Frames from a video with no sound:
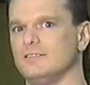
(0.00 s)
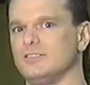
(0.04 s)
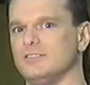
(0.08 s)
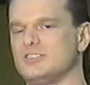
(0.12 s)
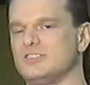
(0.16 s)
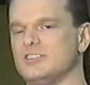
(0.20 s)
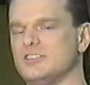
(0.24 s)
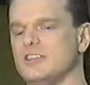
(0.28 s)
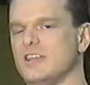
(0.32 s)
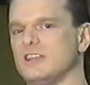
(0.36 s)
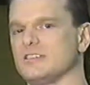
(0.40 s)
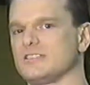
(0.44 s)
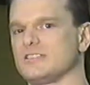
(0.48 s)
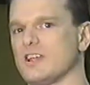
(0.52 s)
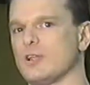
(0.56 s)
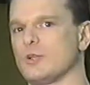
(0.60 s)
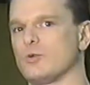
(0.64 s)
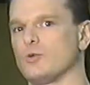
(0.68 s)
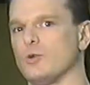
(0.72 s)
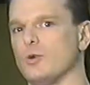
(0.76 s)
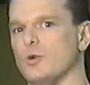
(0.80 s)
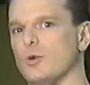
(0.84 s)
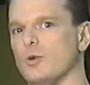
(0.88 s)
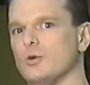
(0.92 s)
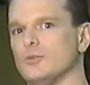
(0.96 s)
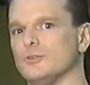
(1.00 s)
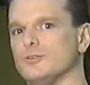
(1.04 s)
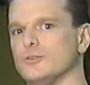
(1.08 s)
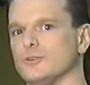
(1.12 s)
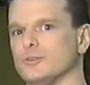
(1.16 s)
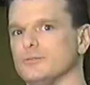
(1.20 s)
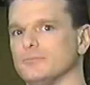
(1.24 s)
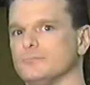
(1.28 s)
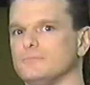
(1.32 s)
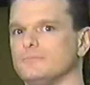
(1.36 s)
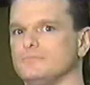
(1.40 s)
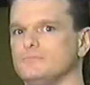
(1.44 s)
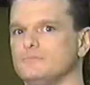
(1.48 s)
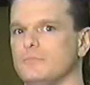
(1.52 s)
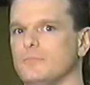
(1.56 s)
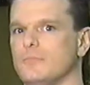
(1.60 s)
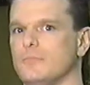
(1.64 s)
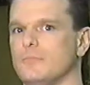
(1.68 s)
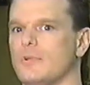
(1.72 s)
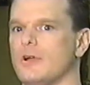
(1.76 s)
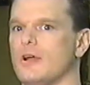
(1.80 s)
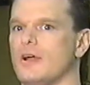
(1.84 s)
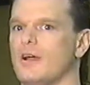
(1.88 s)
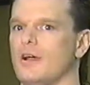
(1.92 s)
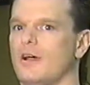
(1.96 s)
See, as I grew older,
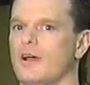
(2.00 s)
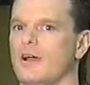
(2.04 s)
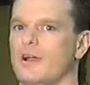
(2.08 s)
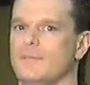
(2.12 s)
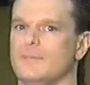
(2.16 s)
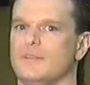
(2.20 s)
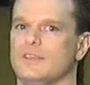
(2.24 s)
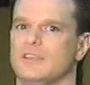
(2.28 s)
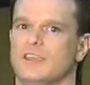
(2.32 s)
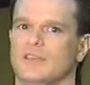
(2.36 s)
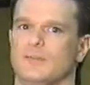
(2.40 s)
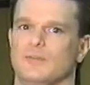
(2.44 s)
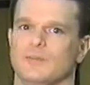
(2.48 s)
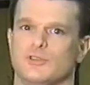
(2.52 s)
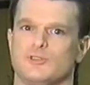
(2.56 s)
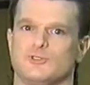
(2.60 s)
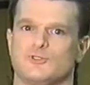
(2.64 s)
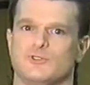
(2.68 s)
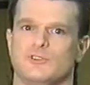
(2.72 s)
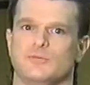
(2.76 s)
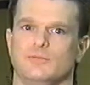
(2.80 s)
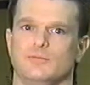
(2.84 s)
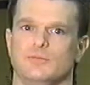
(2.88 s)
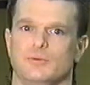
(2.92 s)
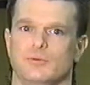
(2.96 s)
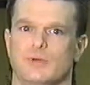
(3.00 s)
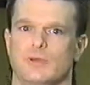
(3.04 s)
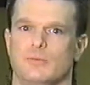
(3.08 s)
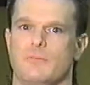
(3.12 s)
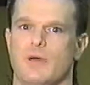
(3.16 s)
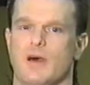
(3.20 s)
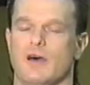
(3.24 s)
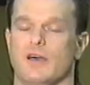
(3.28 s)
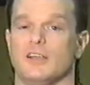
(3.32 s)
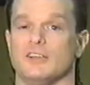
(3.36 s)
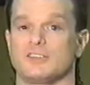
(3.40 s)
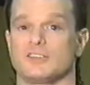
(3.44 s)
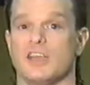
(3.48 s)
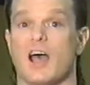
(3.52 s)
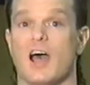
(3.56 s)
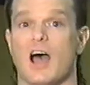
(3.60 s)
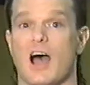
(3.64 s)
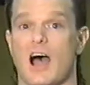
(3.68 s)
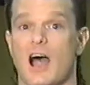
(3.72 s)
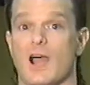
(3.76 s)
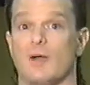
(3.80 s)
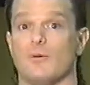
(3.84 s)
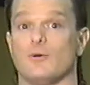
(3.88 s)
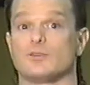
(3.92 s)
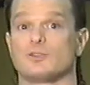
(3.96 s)
I became extremely rebellious.
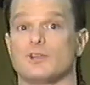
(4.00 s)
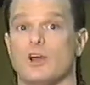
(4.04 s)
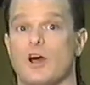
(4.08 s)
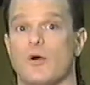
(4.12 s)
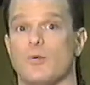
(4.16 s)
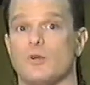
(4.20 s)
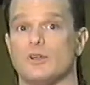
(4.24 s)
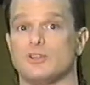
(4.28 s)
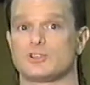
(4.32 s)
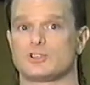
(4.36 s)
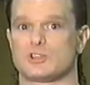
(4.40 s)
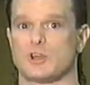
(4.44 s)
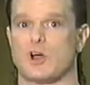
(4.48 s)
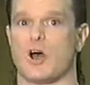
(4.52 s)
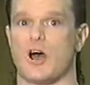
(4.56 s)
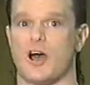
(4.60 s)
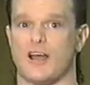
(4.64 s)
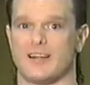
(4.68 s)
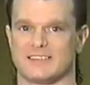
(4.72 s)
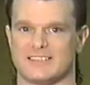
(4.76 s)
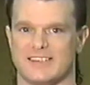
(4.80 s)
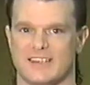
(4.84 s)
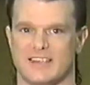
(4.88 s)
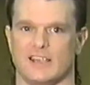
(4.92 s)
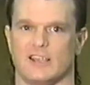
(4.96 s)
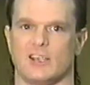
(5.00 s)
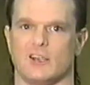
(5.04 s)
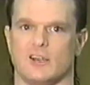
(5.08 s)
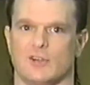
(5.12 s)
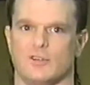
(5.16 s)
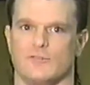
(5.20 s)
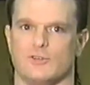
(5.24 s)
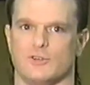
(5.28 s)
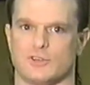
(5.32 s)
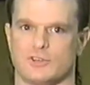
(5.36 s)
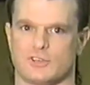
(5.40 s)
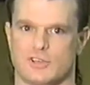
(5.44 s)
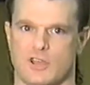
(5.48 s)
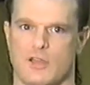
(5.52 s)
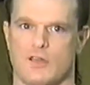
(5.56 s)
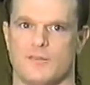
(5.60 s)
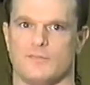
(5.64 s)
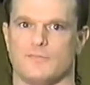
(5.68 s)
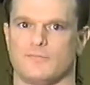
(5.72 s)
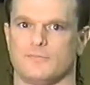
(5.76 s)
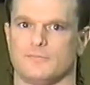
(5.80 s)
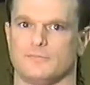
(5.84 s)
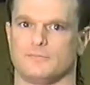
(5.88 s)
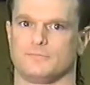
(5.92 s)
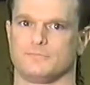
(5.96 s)
I was always taught, take care of yourself.